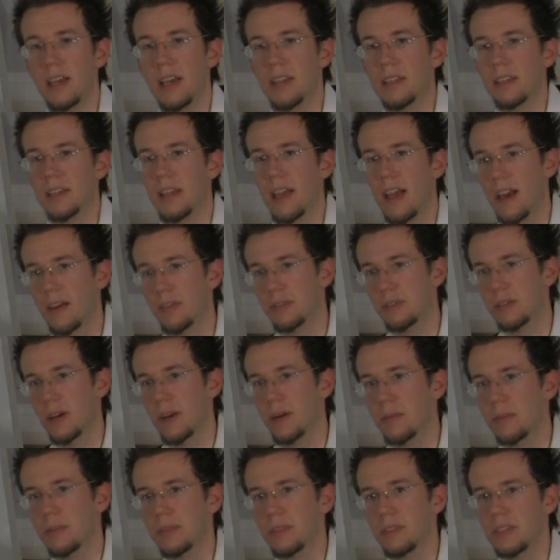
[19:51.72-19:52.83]
and then F
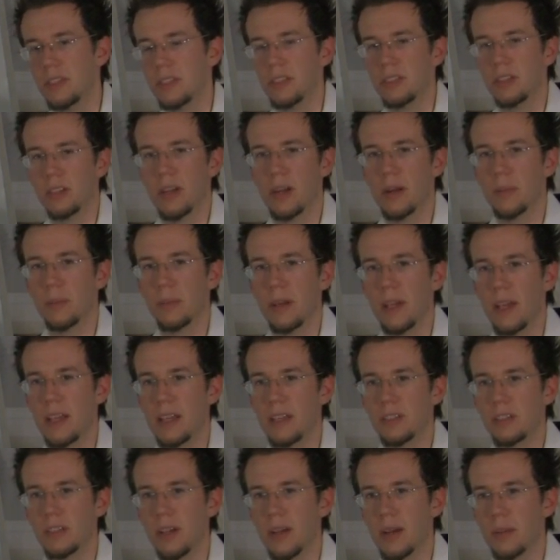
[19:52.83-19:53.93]
sharp, G sharp,
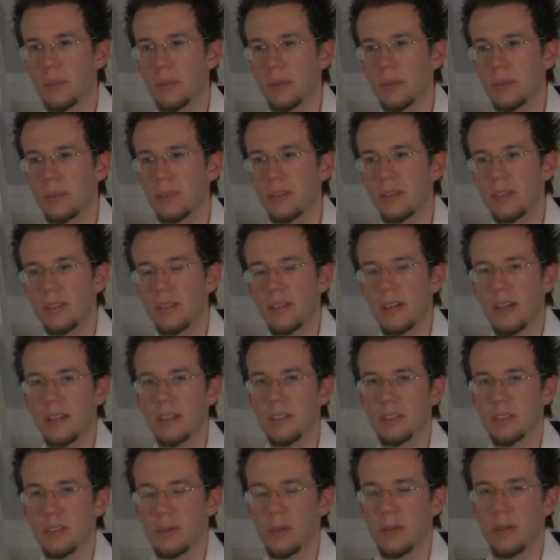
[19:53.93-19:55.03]
A sharp,
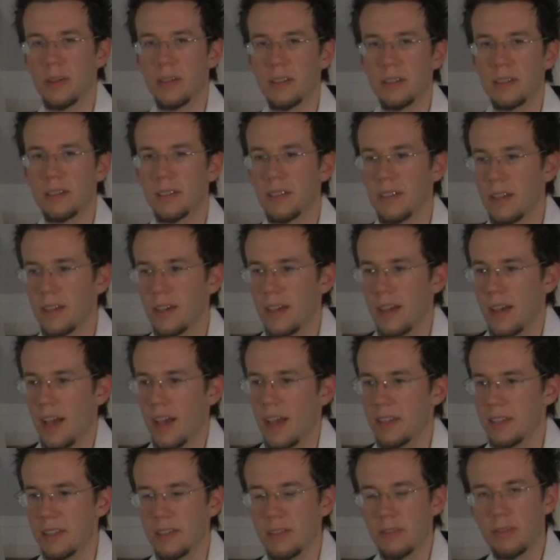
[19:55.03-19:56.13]
and so on.
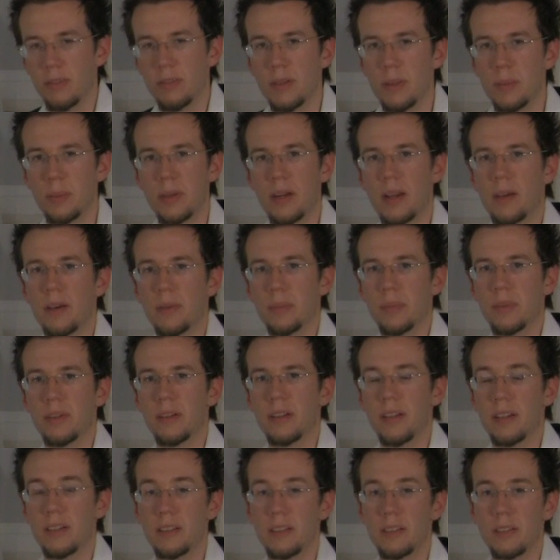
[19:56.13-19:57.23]
And then flip it up
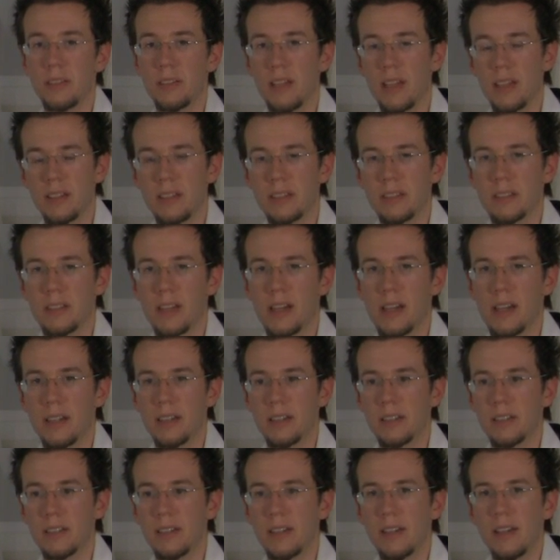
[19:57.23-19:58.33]
and do the other side.
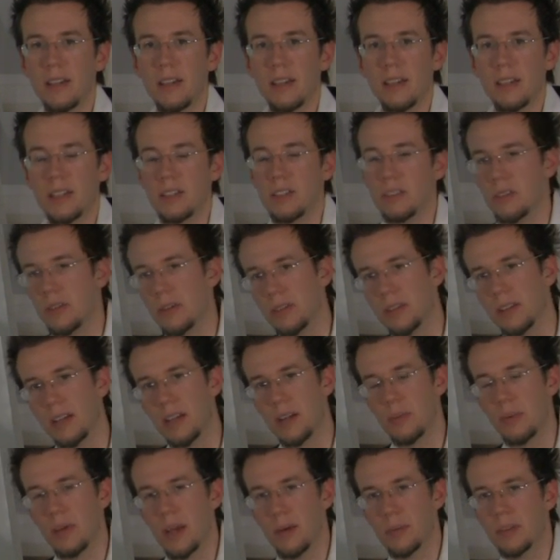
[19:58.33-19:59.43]
because you're only
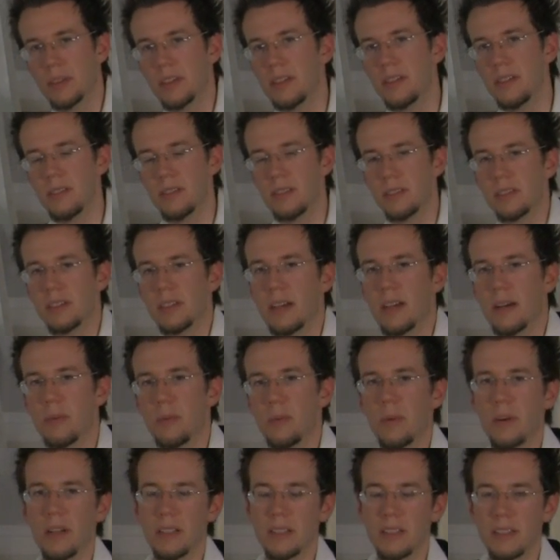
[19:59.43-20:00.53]
going to be able to use
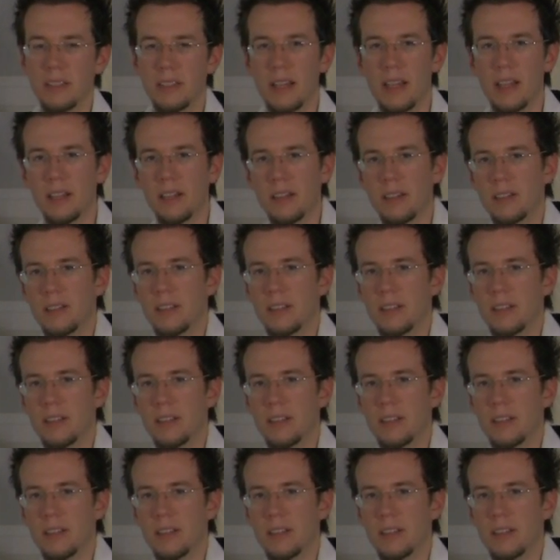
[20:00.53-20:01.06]
one set